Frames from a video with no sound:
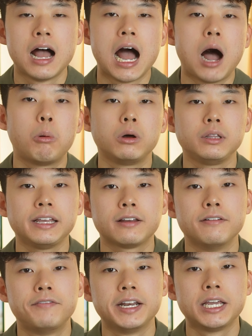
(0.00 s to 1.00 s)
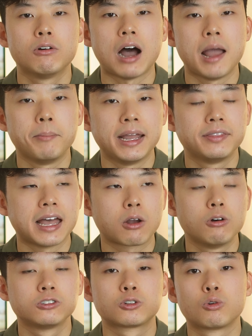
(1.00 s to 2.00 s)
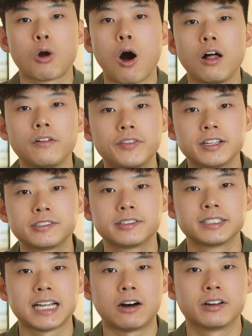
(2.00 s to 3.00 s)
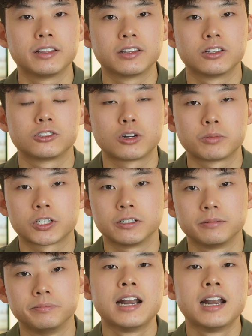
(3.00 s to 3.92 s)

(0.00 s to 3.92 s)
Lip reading: I will link a video I made that goes through all of this down in the description.